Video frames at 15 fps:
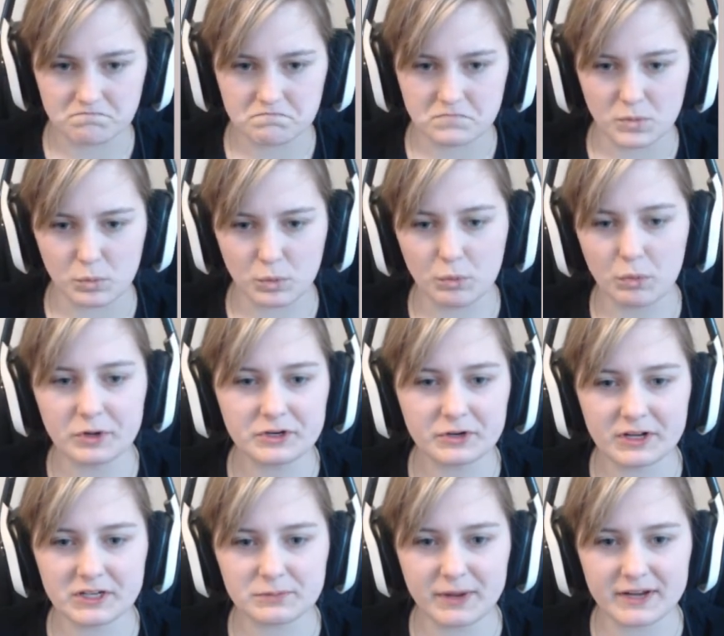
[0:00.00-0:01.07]
Well, what did I
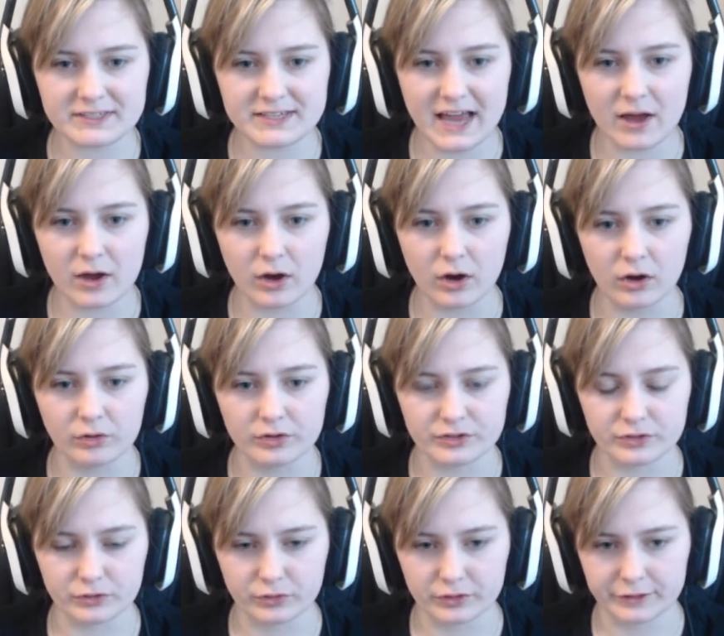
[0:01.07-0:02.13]
expect to oh, there's a
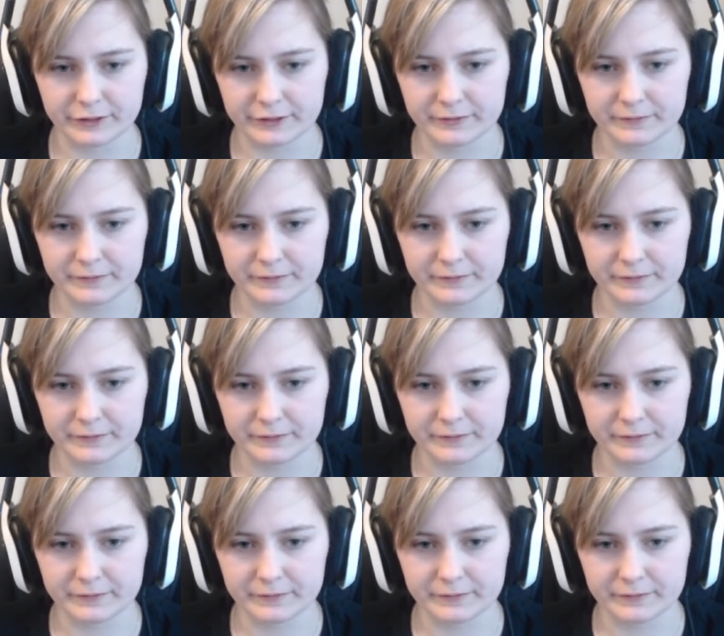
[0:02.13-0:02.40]
door here.